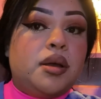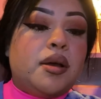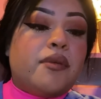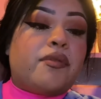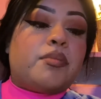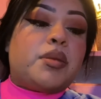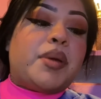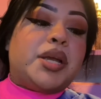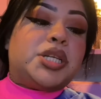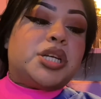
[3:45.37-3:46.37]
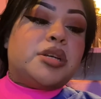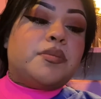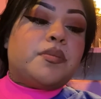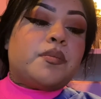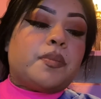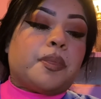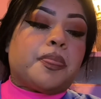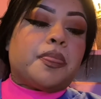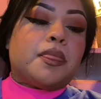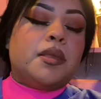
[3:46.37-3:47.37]
from the patient.
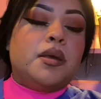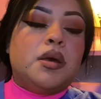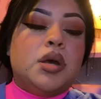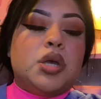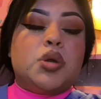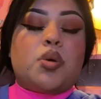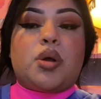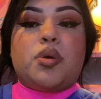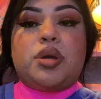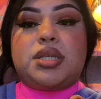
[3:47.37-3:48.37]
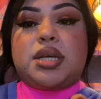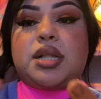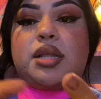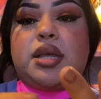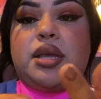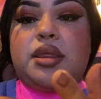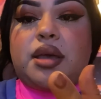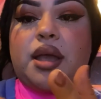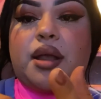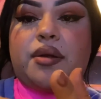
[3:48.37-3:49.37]
You are going to clean
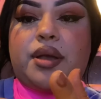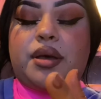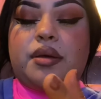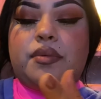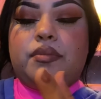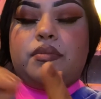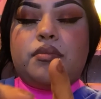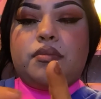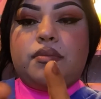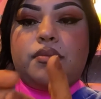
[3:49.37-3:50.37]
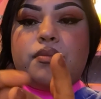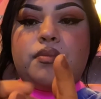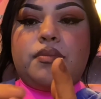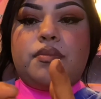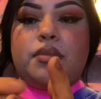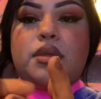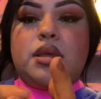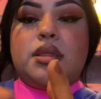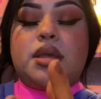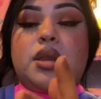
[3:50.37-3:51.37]
the area.
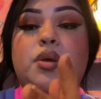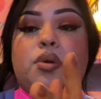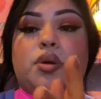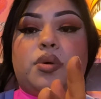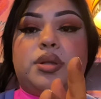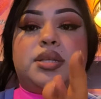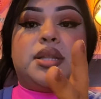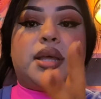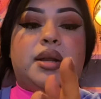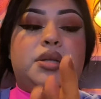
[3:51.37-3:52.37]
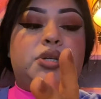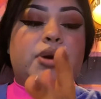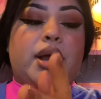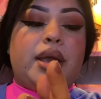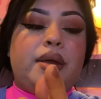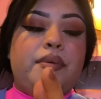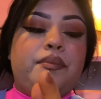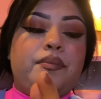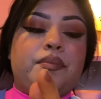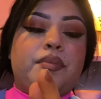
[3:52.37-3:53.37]
Then you are going to let it dry.
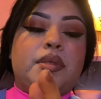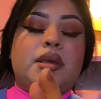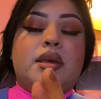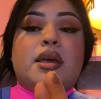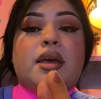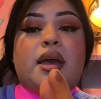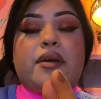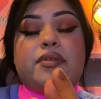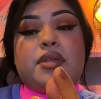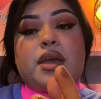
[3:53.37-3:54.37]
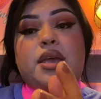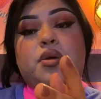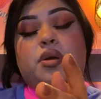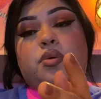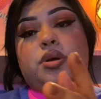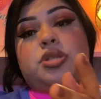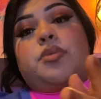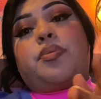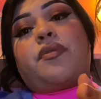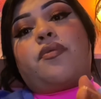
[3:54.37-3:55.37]
After that, you are going to
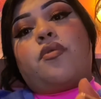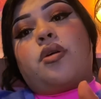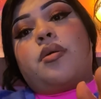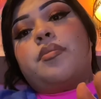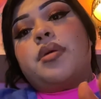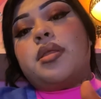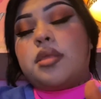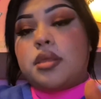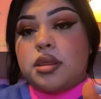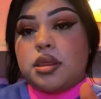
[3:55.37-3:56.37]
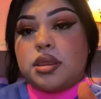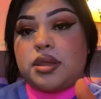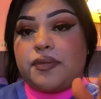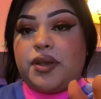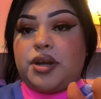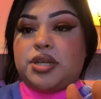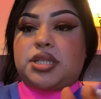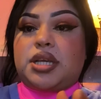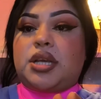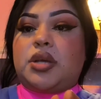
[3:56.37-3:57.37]
perform the finger
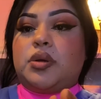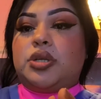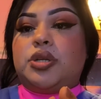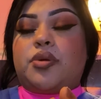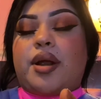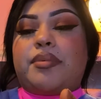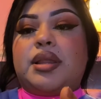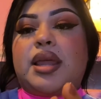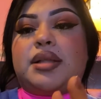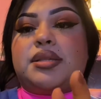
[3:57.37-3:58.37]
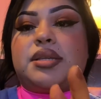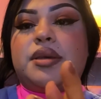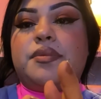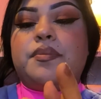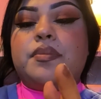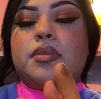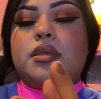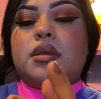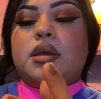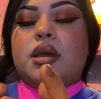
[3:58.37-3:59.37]
stick. You grab the lancet
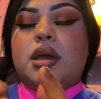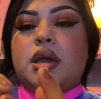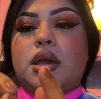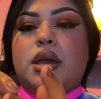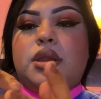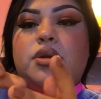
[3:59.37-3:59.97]
and you